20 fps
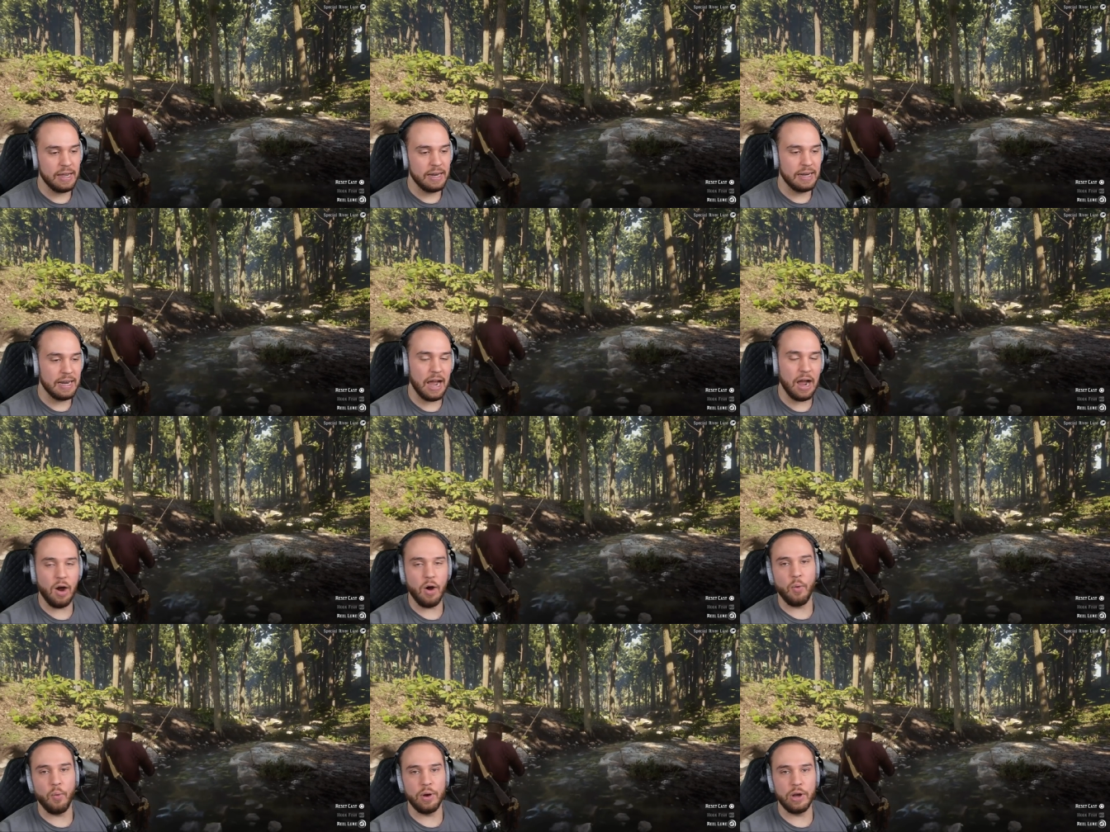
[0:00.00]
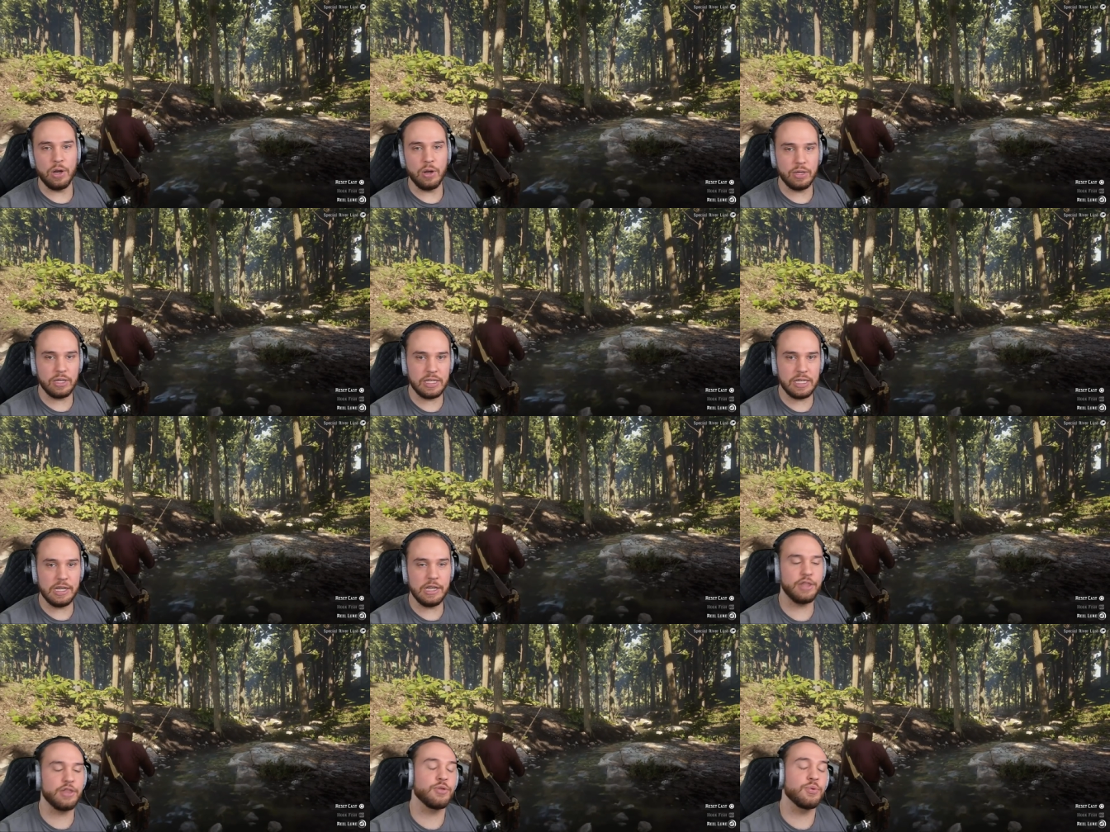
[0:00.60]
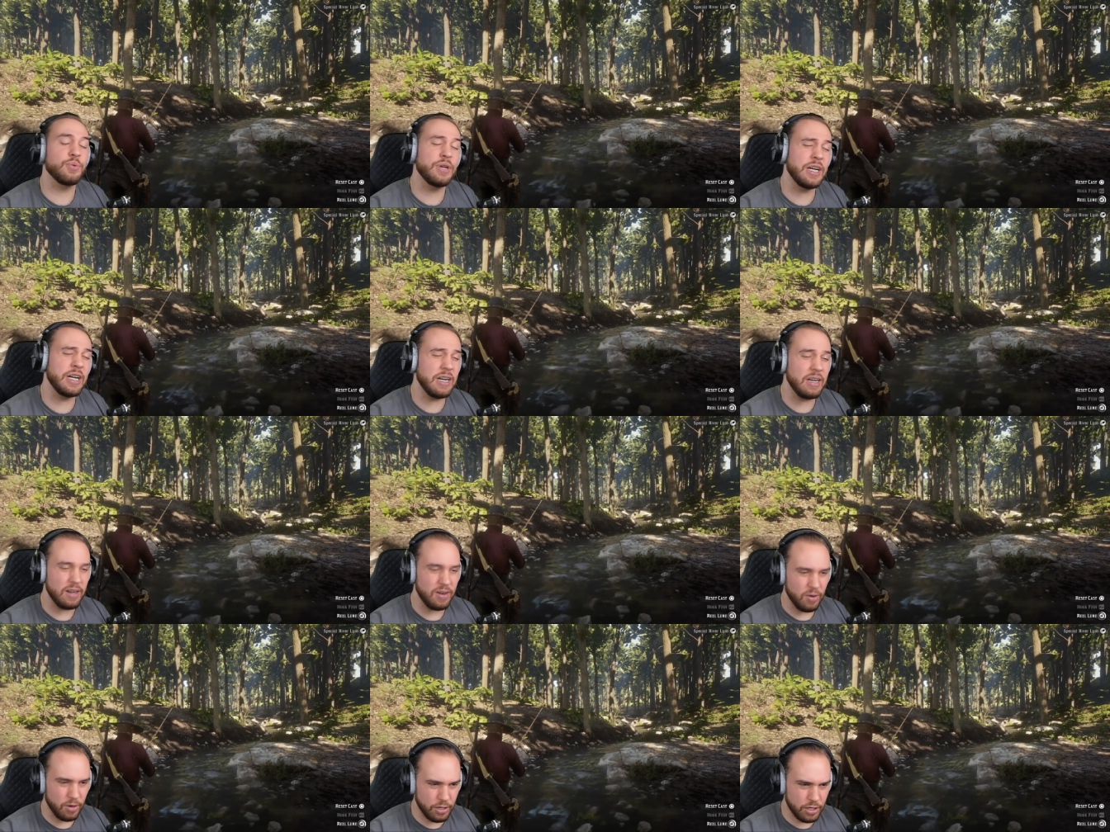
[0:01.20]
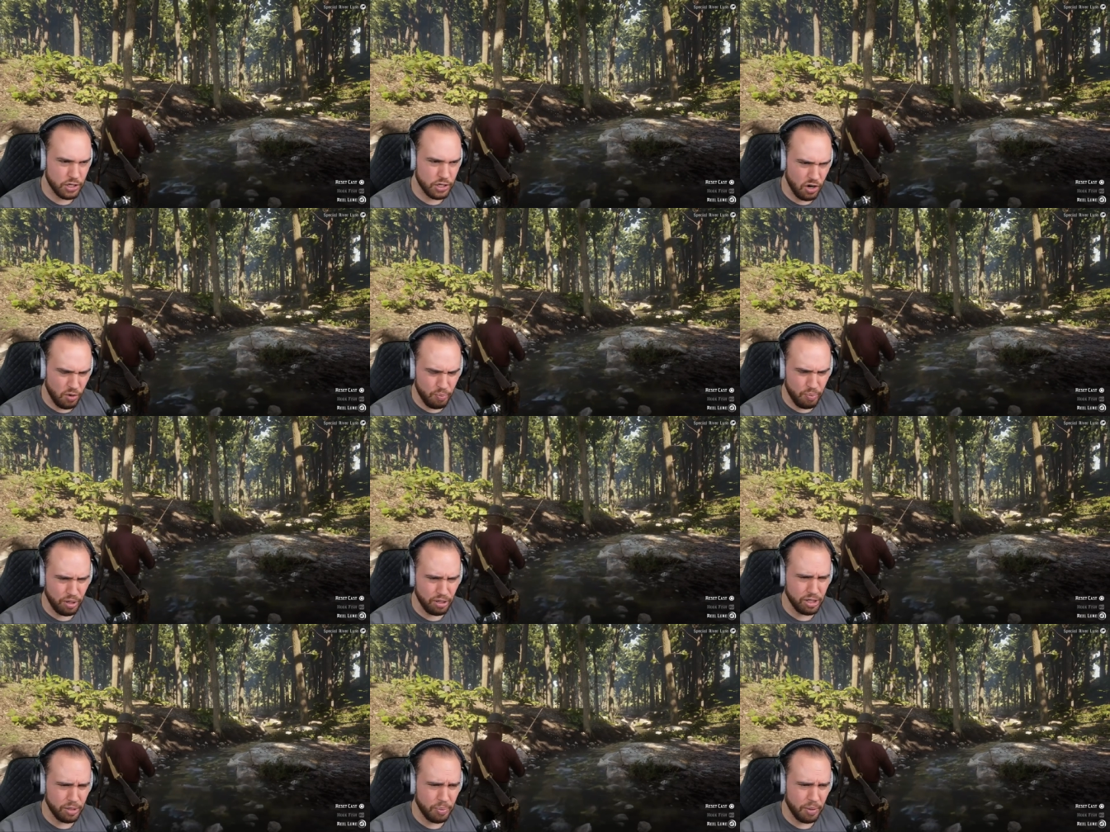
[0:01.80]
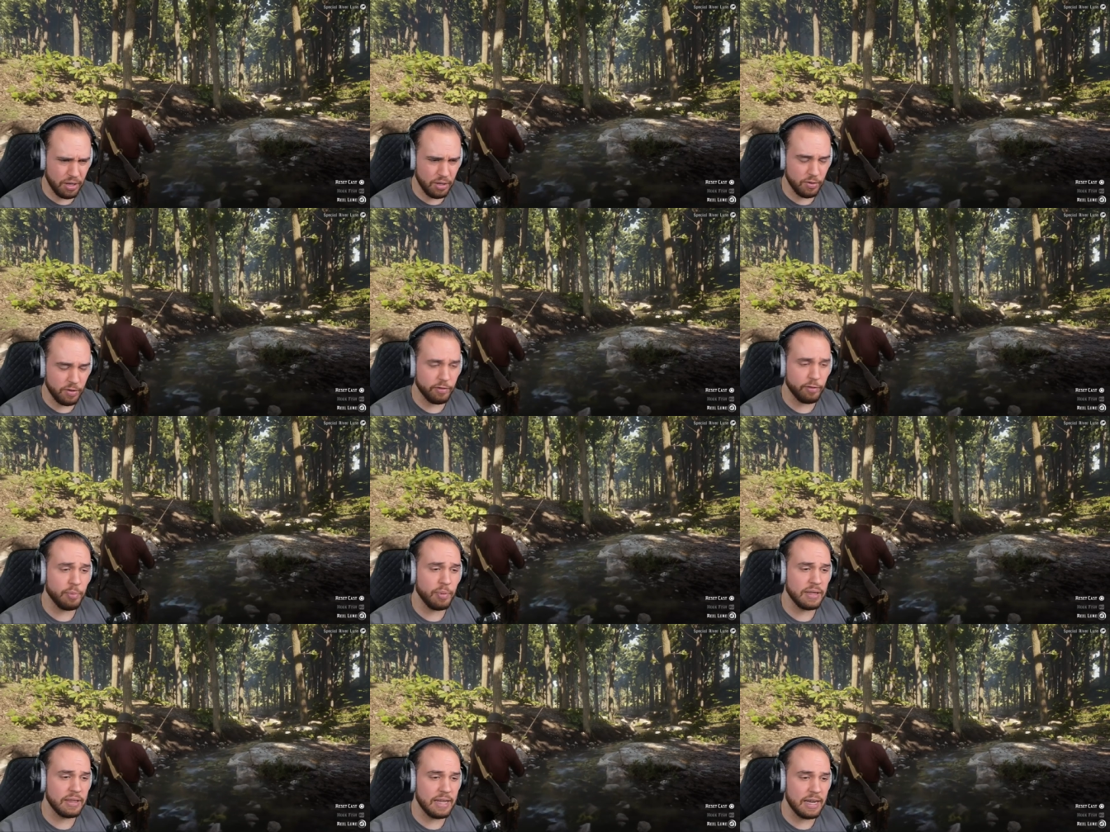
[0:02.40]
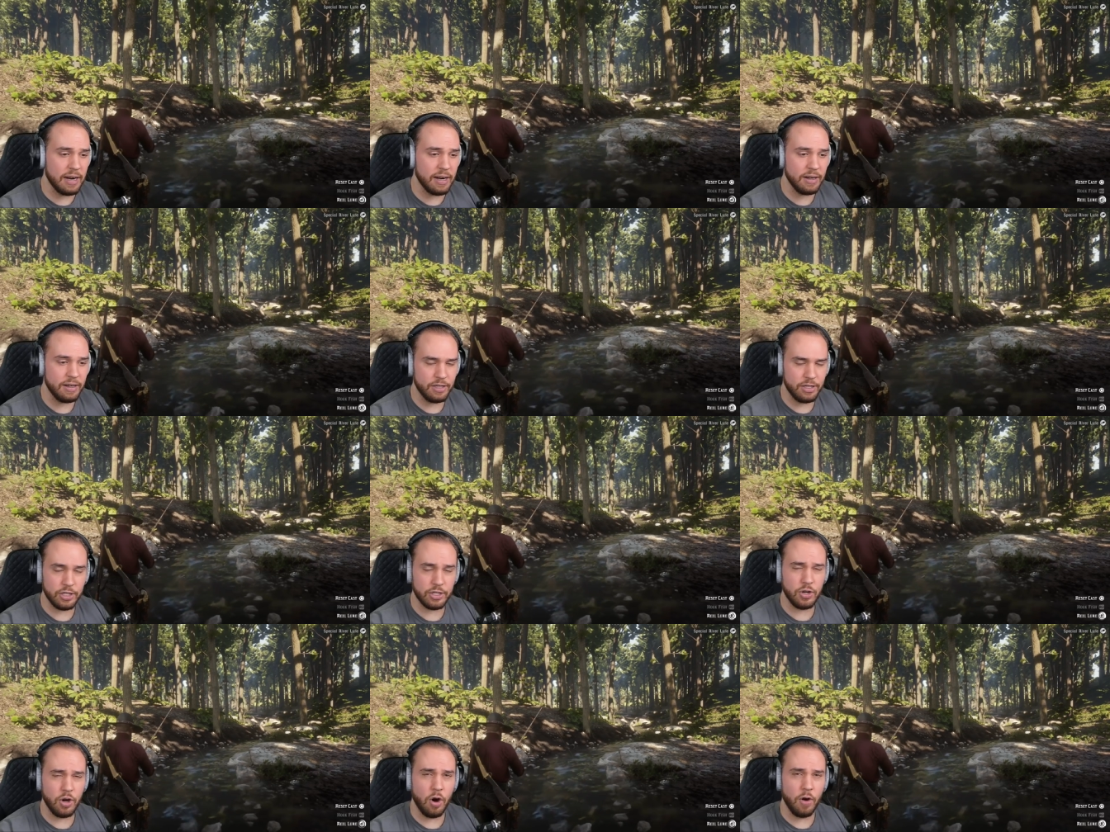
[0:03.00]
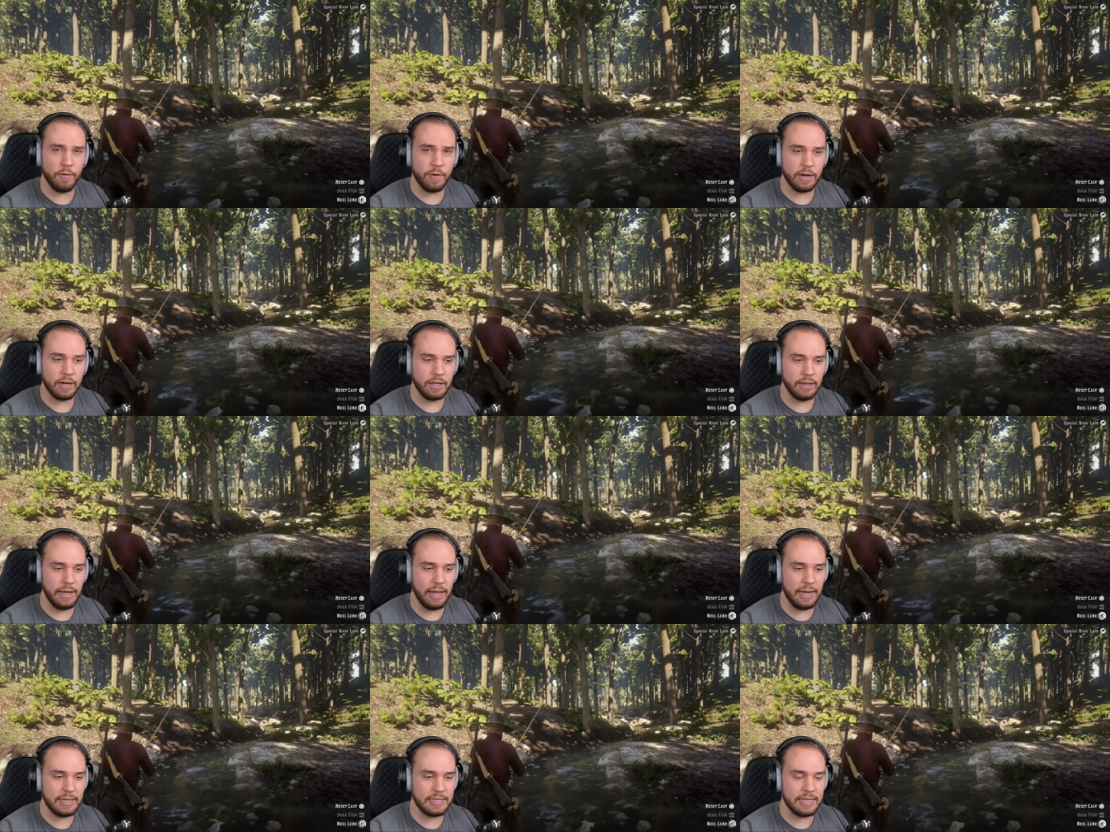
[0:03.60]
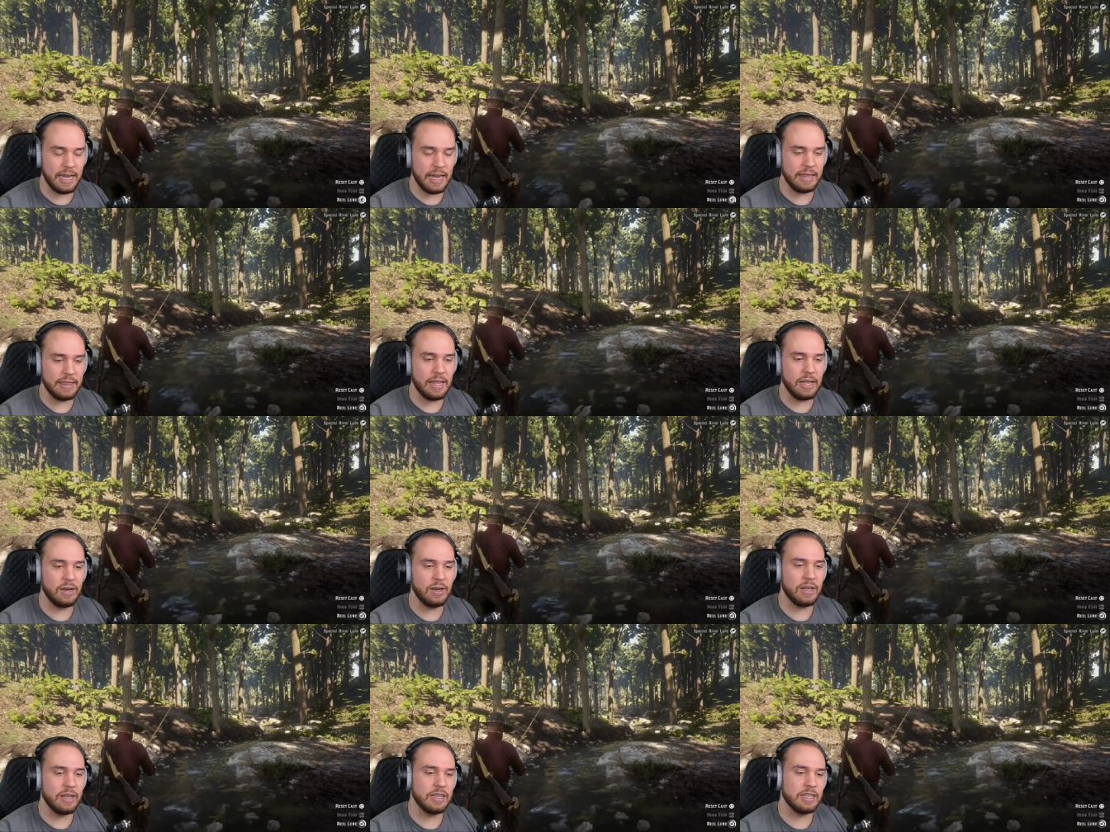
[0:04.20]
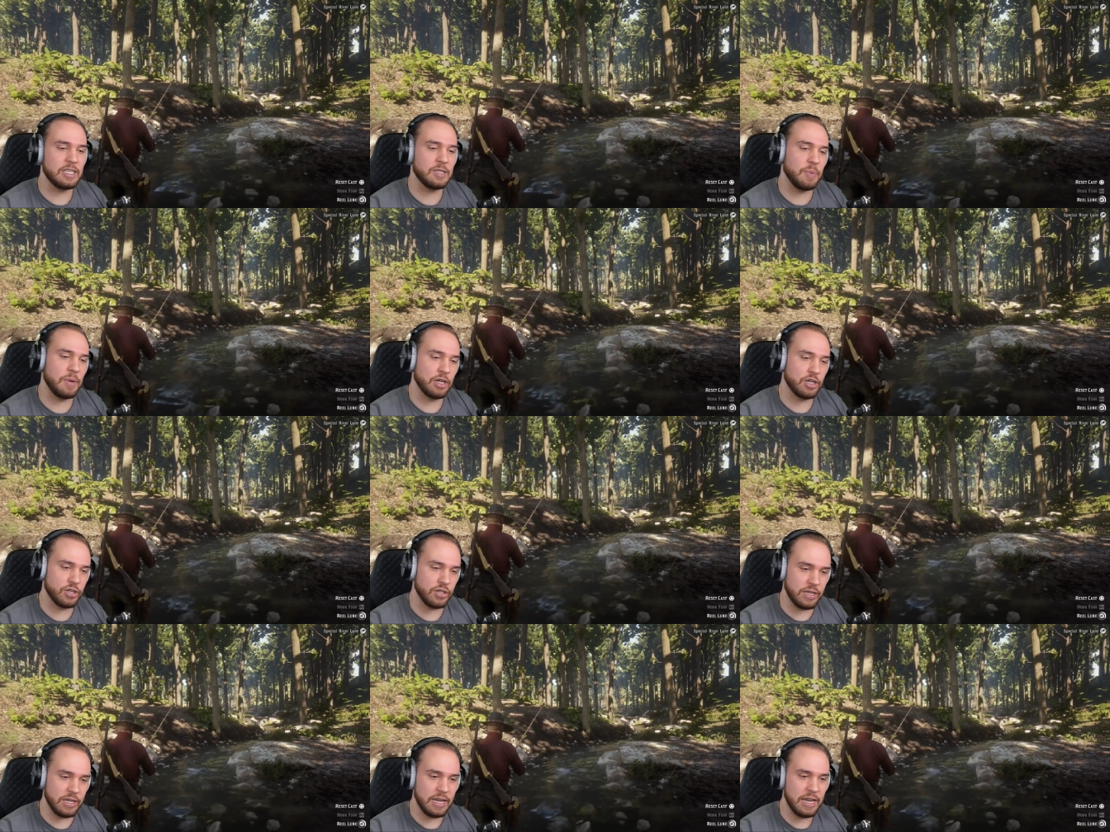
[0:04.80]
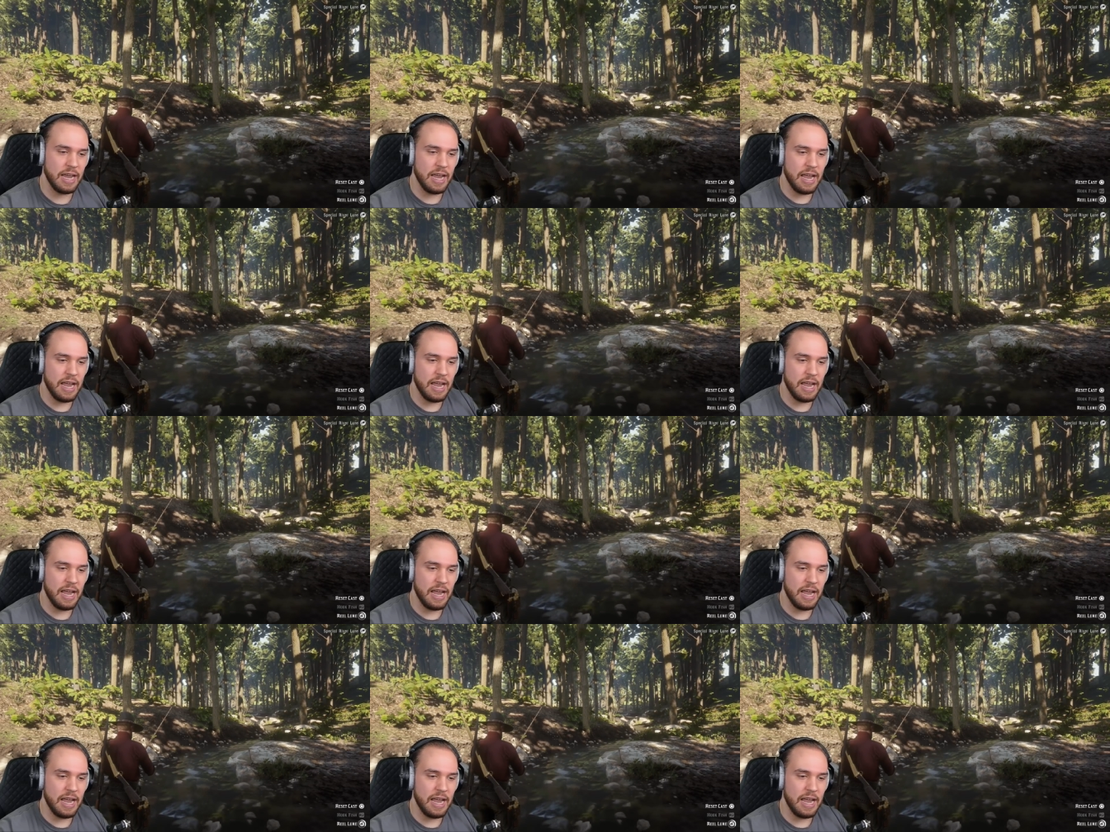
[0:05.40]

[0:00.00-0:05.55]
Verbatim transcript: Now, when you see three or so build up on the riverbed there, just go over and collect. And then especially